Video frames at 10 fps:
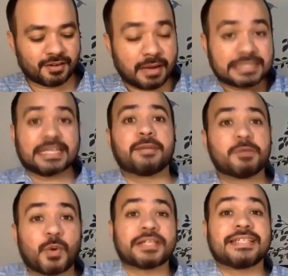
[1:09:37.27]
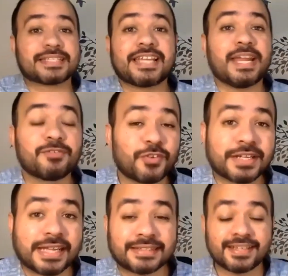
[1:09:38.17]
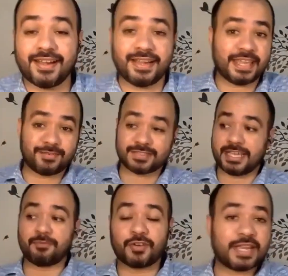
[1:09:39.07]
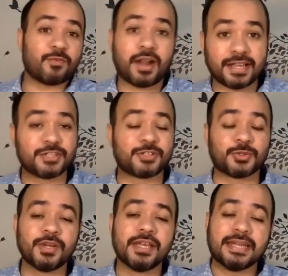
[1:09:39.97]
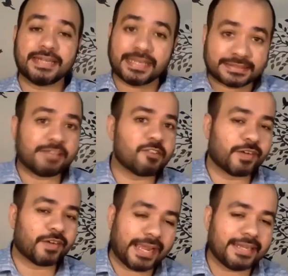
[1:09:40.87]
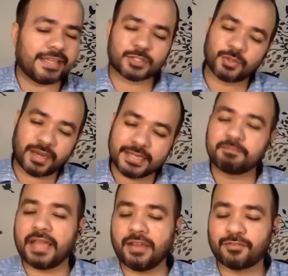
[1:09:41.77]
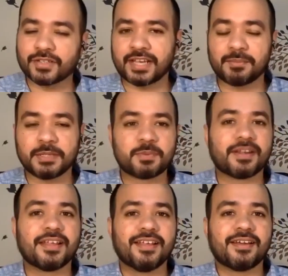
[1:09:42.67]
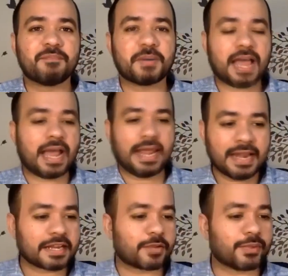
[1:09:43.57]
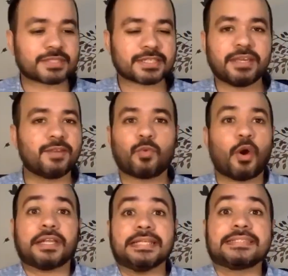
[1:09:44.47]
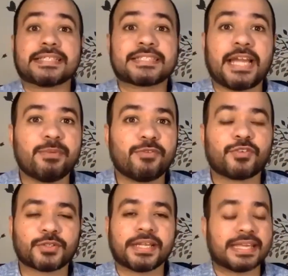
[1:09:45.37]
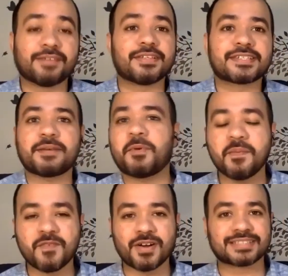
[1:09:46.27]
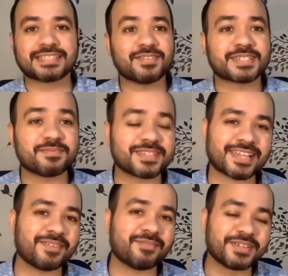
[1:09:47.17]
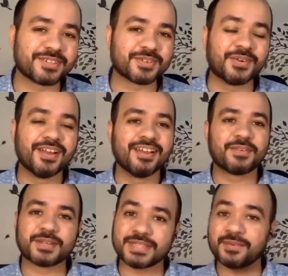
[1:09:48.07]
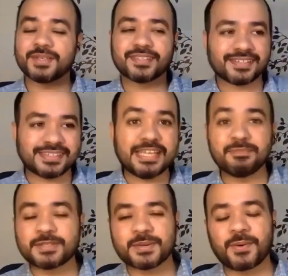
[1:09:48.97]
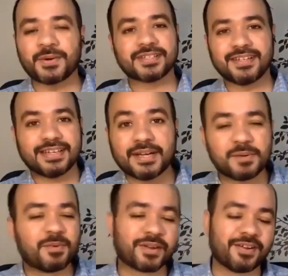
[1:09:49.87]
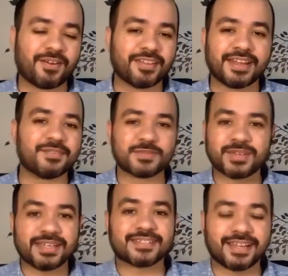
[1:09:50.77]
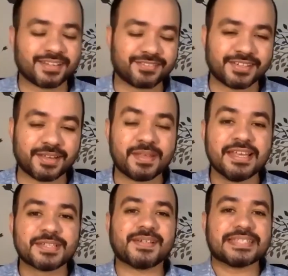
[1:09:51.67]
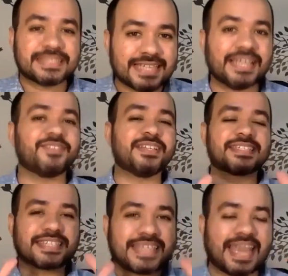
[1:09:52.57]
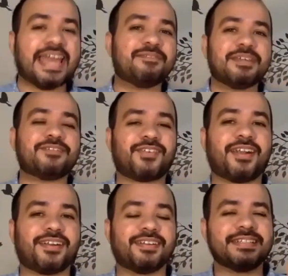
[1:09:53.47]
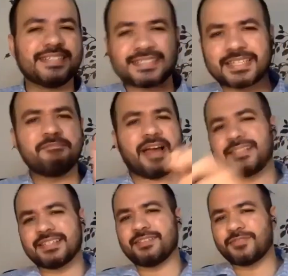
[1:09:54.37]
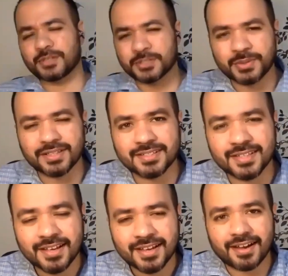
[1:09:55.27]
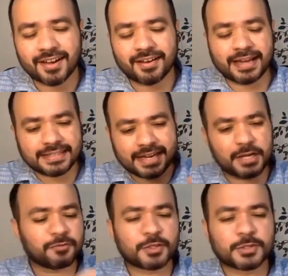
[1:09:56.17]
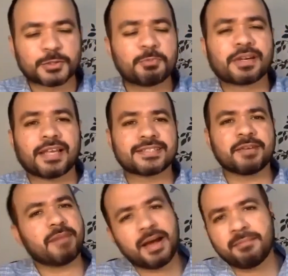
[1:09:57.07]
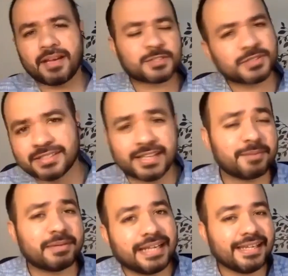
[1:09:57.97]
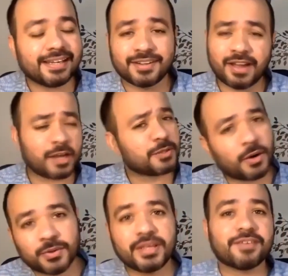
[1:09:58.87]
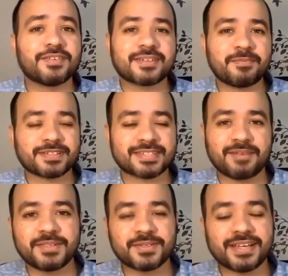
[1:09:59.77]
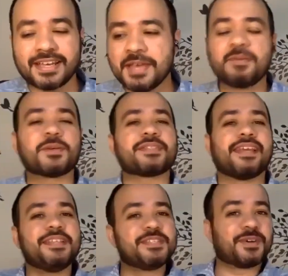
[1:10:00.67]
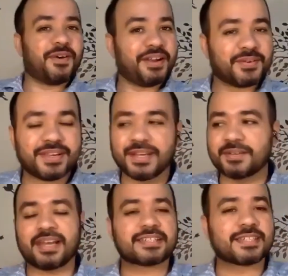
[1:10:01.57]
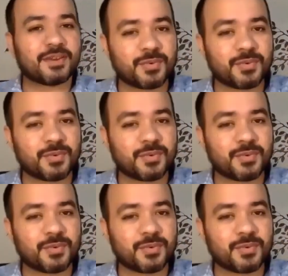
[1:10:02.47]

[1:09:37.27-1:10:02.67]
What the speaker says: assignments. What's the assignment for day 3? I gave assignment for day 1 and 2. Day 3 we were ending, so I didn't plan for assignments. But I had requests coming in. What is the assignment for today? Give us some homeworks. Give us some assignment to do, because there was the team scores and a leaderboard and all that. It was very exciting for them. So assignments can be fun. Just imagine if your students at the end of your Zoom class saying, "Ma'am, aaj kuch assignment nahi hai. Are you not going to give us some assignment today?" Because they enjoy doing it, let's say on